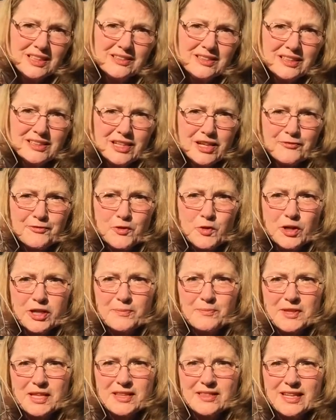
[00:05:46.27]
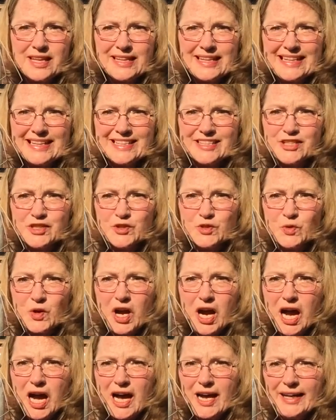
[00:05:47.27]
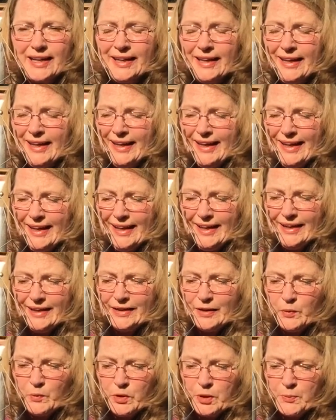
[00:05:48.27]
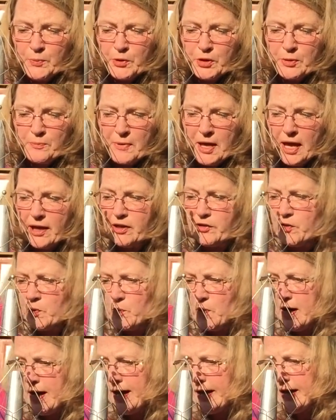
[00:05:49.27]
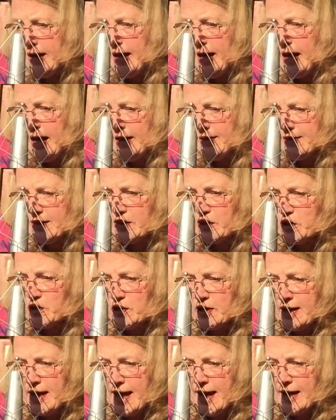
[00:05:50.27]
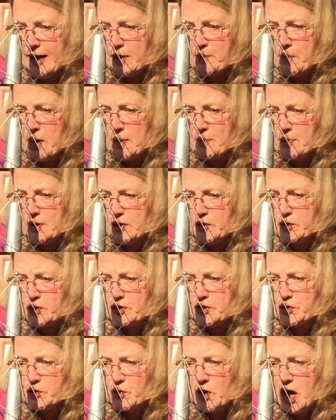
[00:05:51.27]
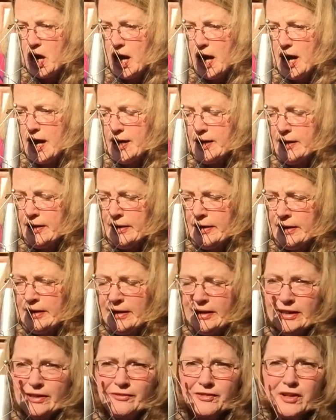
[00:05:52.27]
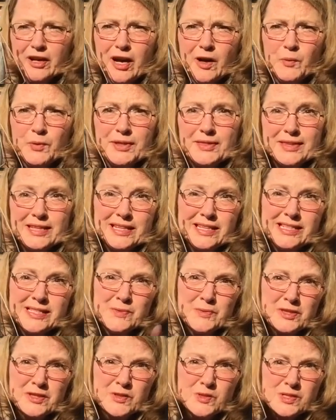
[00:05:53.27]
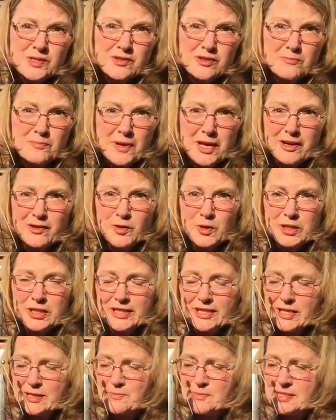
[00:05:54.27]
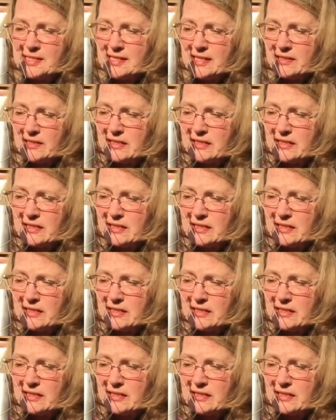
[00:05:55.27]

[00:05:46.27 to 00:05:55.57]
enough on them that they need to dry, and you want to put them out of the way. I think you can hang them up here to dry. If not, with these, with those little metal clips